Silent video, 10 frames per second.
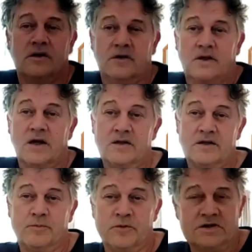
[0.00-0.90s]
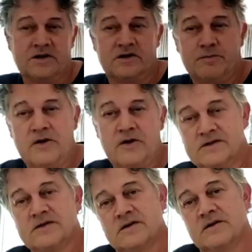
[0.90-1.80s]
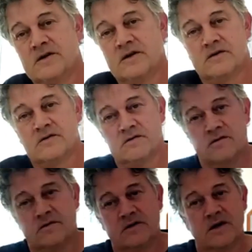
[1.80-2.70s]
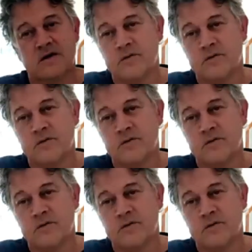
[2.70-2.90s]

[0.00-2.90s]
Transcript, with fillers: that had that bush experience. So well, they